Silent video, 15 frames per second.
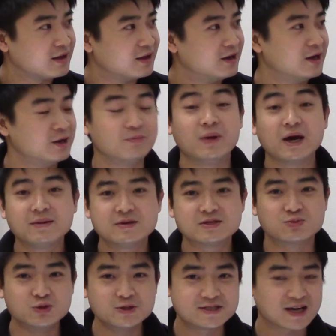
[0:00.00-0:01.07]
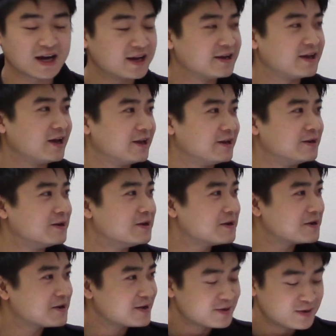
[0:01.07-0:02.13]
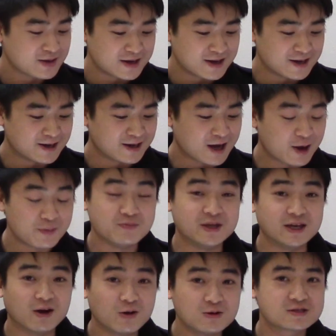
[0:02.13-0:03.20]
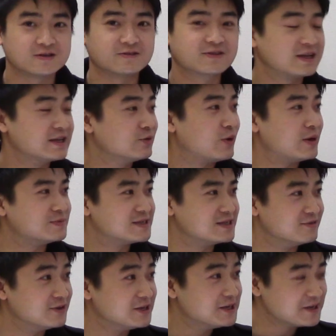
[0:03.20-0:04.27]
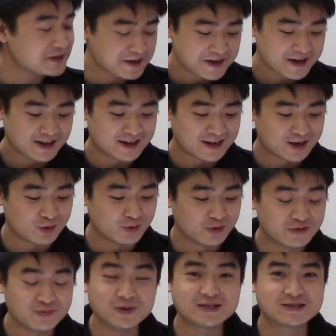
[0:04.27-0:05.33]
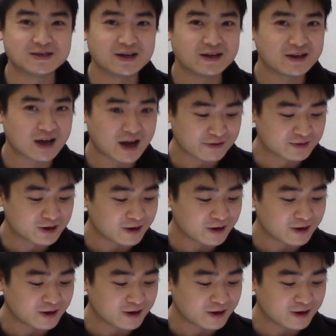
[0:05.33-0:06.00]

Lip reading: My name is Woon Tan, and I'm the host of CleanwebTV. With me today, I've